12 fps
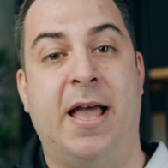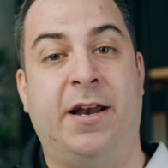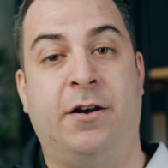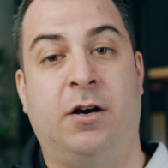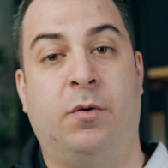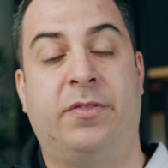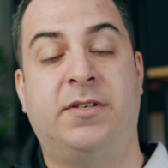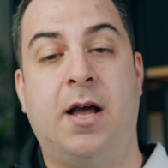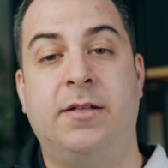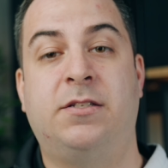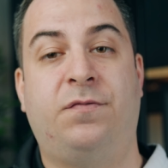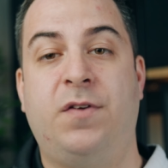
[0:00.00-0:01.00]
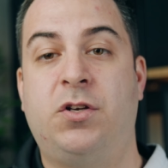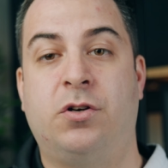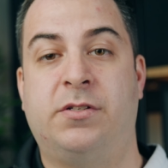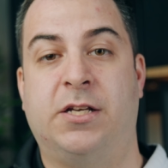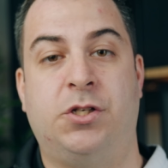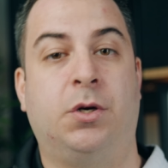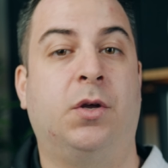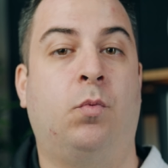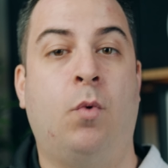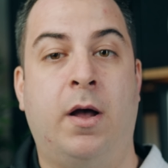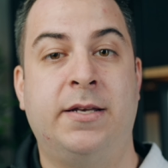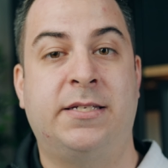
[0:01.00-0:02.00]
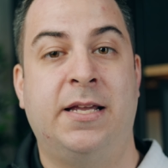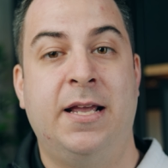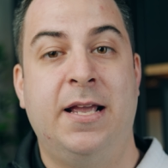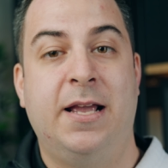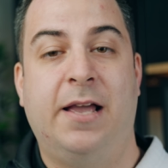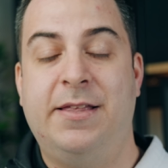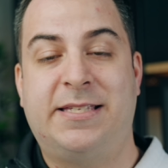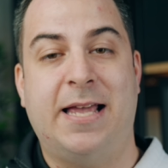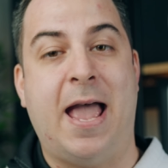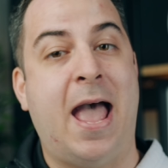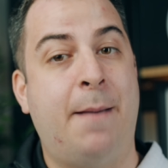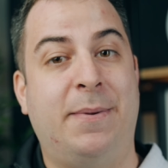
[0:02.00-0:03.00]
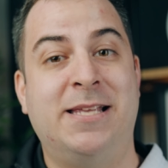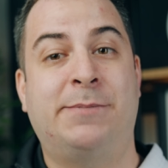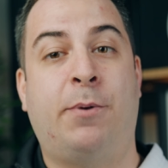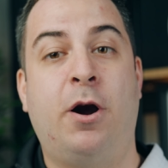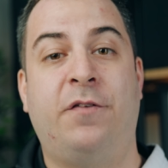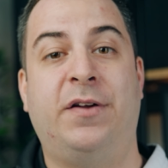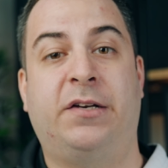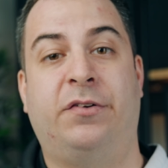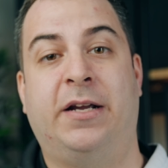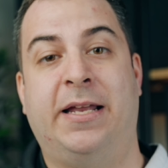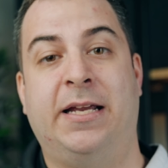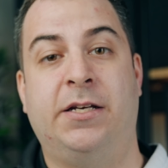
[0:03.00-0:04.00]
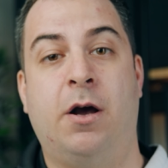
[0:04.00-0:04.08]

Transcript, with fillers: editor with tons of features that you could want. And this app is perfect for getting